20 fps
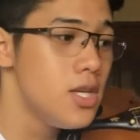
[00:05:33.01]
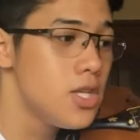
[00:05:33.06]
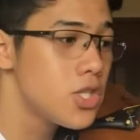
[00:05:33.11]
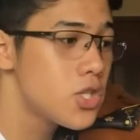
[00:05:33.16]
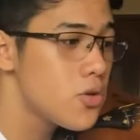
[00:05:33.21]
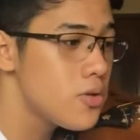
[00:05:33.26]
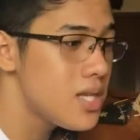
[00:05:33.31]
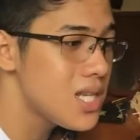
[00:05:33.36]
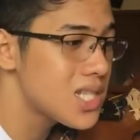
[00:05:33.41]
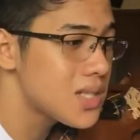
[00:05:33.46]

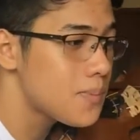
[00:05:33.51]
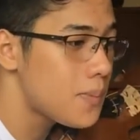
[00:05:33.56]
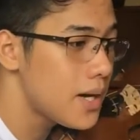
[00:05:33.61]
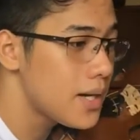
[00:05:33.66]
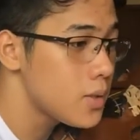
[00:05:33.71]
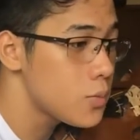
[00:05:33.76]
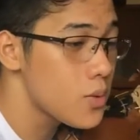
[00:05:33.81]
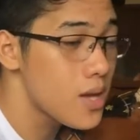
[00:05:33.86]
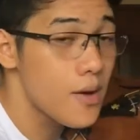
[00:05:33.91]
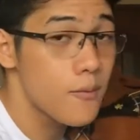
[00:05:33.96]
So this
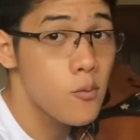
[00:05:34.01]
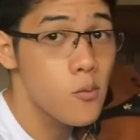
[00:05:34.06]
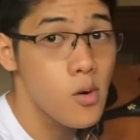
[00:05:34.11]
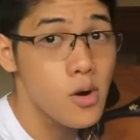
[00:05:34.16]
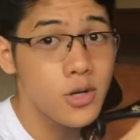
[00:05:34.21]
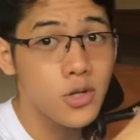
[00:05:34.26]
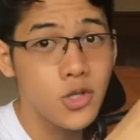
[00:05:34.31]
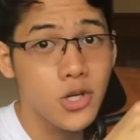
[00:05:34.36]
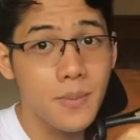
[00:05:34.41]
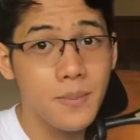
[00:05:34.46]
part we have
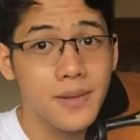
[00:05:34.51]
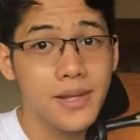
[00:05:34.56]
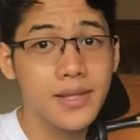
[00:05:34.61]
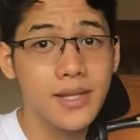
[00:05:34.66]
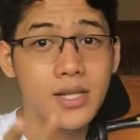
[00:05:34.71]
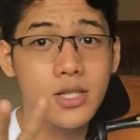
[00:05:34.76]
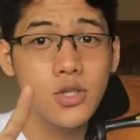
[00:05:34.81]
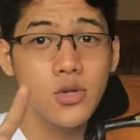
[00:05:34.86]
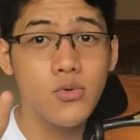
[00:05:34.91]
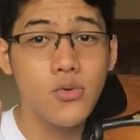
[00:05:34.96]
one triplet
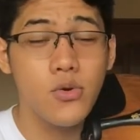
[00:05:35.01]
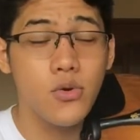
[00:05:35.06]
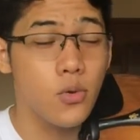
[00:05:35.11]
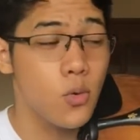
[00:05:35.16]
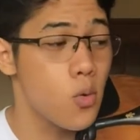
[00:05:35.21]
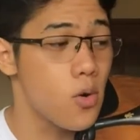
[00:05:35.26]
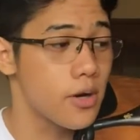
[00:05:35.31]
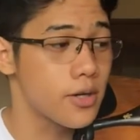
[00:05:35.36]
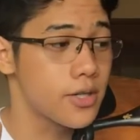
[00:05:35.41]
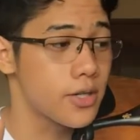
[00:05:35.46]
and 2
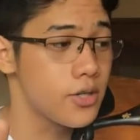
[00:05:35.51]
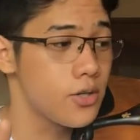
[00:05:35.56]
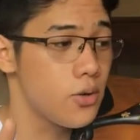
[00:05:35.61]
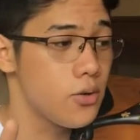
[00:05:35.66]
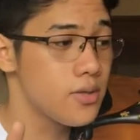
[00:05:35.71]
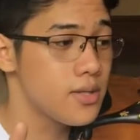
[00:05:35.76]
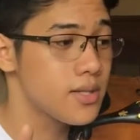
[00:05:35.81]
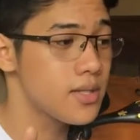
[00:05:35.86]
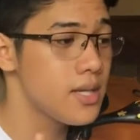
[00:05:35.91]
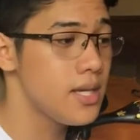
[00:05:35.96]
quarter
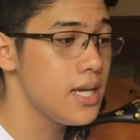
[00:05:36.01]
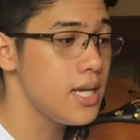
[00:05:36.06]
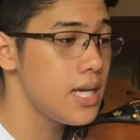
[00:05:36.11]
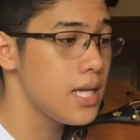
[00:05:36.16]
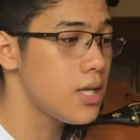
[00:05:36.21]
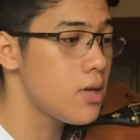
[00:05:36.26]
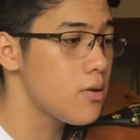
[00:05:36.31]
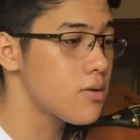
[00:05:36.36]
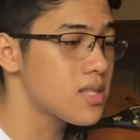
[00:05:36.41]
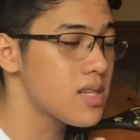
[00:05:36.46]
notes.
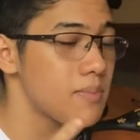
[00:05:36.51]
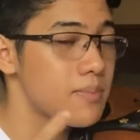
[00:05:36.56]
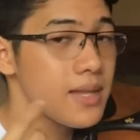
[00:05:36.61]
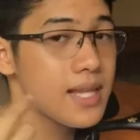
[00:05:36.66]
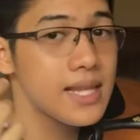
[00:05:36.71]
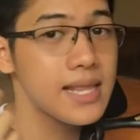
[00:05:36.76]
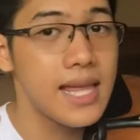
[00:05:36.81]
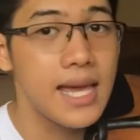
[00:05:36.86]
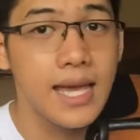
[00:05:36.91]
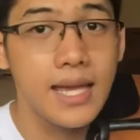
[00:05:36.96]
It goes
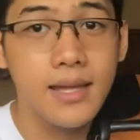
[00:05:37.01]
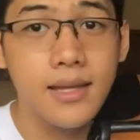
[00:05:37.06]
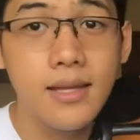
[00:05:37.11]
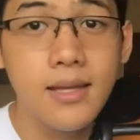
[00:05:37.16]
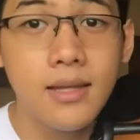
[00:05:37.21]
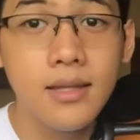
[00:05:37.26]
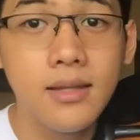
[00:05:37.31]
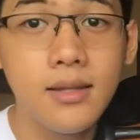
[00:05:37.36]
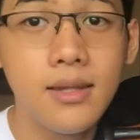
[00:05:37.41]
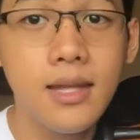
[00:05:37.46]
something like
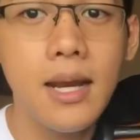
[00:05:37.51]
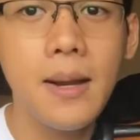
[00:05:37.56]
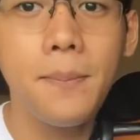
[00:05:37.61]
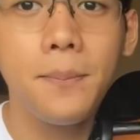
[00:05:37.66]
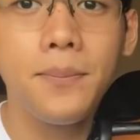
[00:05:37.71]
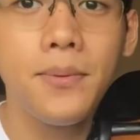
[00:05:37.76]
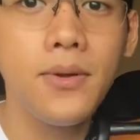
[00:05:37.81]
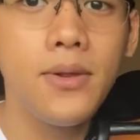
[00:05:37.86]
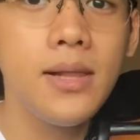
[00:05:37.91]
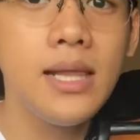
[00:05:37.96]

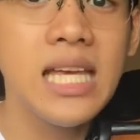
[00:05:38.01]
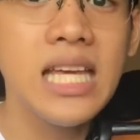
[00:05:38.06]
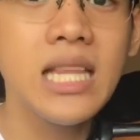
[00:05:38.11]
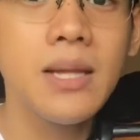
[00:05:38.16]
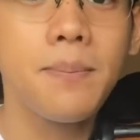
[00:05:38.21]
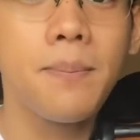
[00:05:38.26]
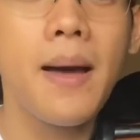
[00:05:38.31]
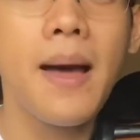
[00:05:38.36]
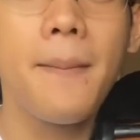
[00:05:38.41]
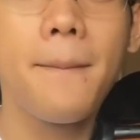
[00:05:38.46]

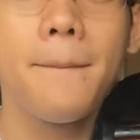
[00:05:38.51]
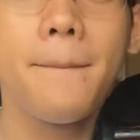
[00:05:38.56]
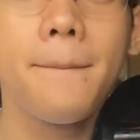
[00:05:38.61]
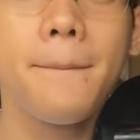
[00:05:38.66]
triplet, bum,